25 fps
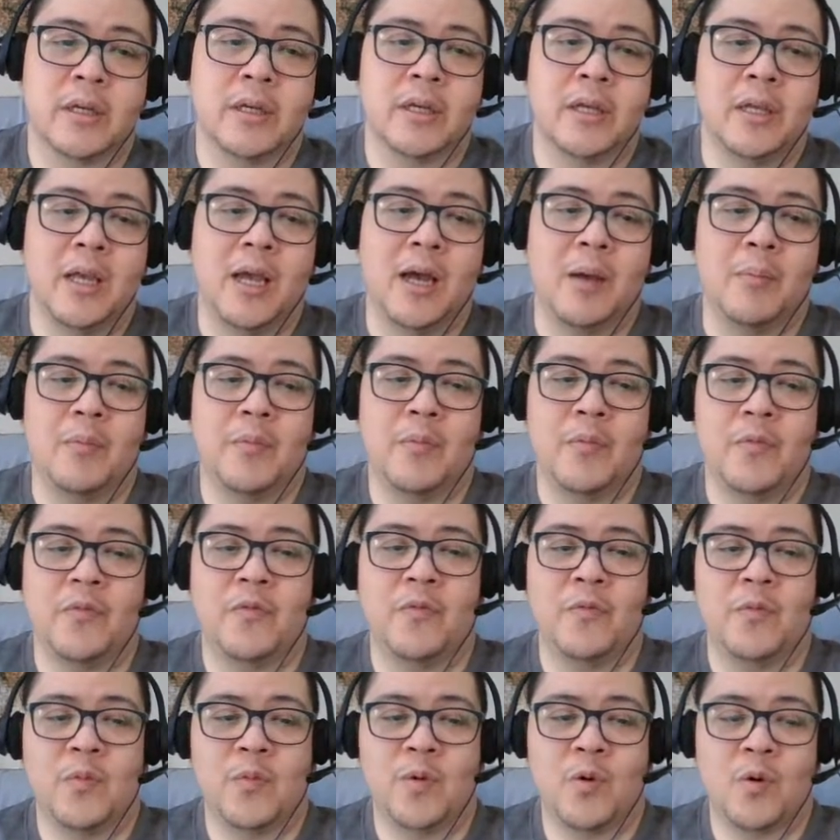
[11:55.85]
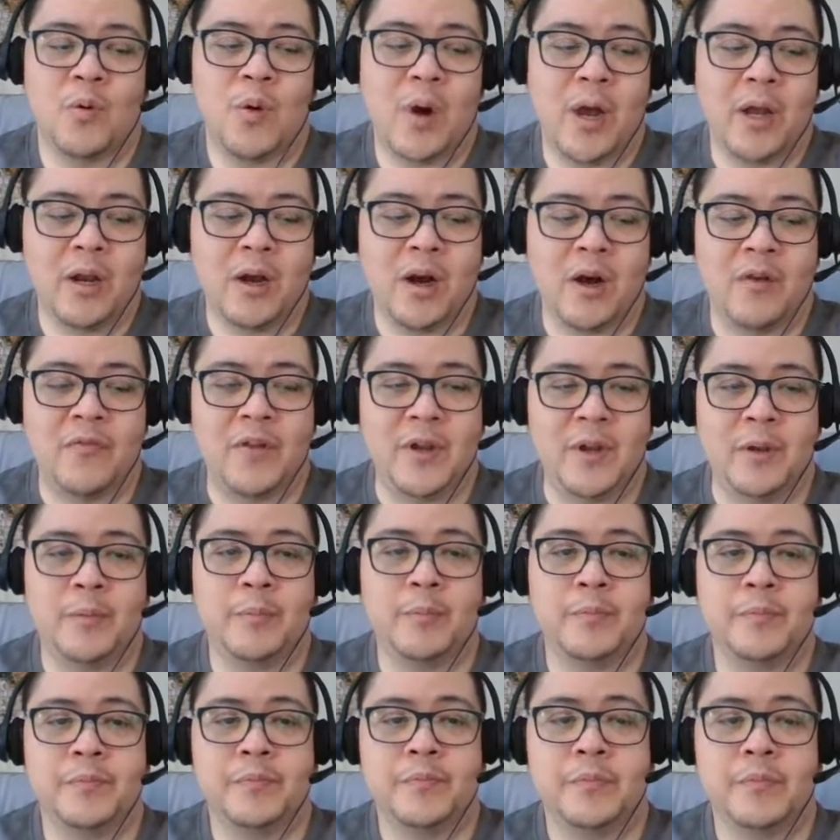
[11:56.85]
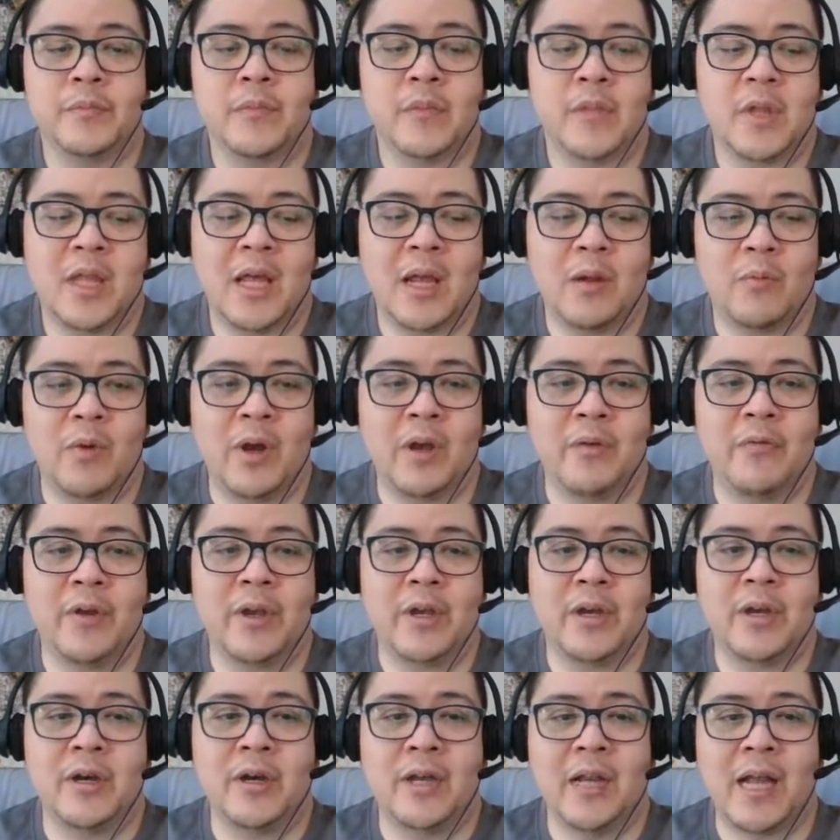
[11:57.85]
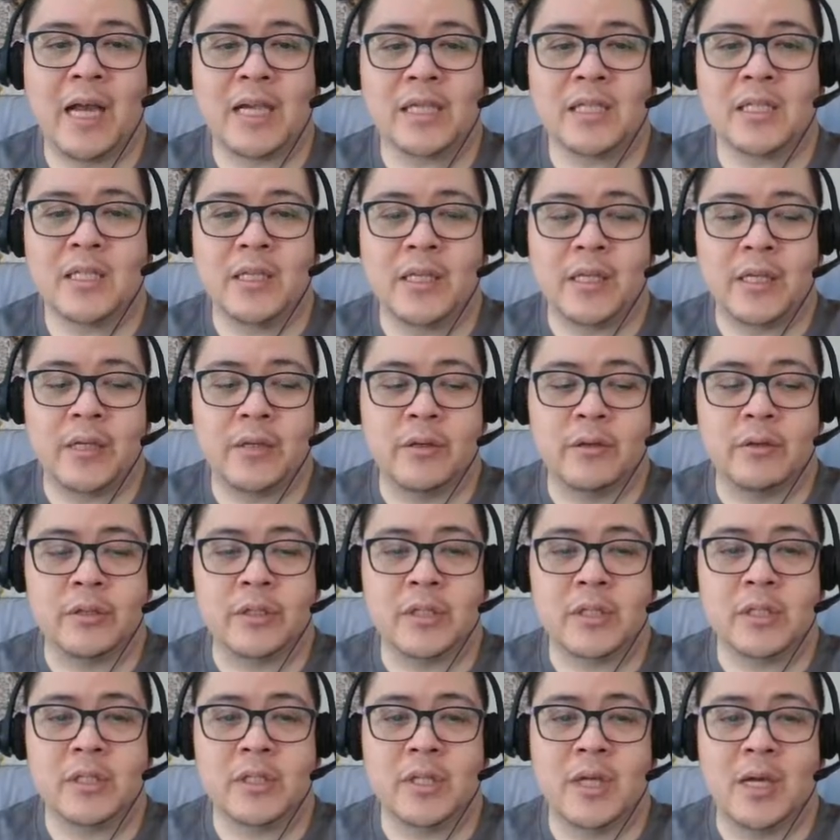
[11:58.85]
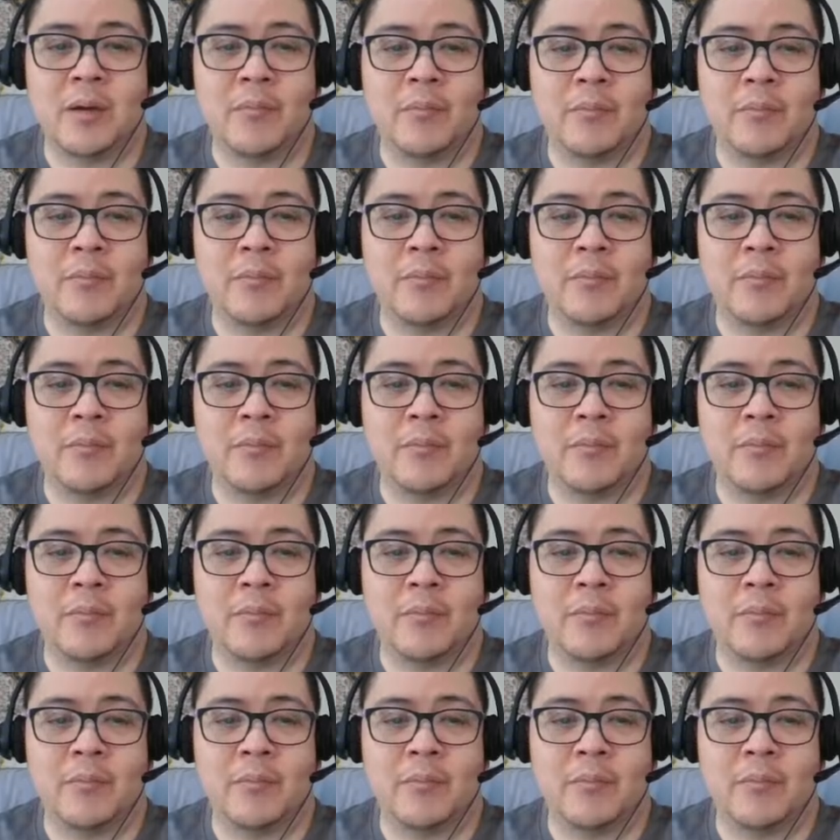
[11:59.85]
Yep. Quite often. That way we could actually use